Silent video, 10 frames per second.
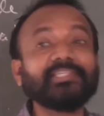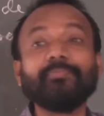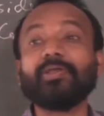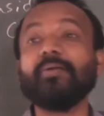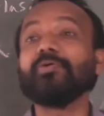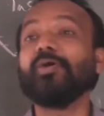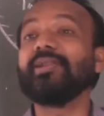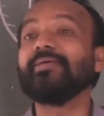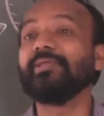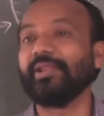is becoming
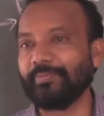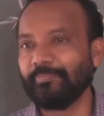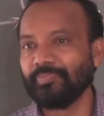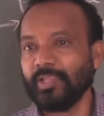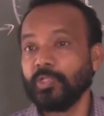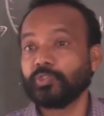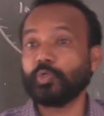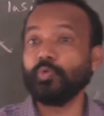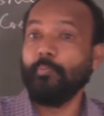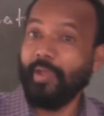already mirror. So
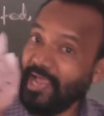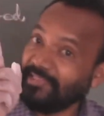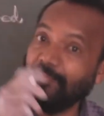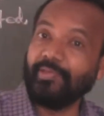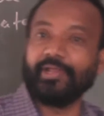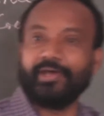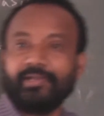to make the mirror,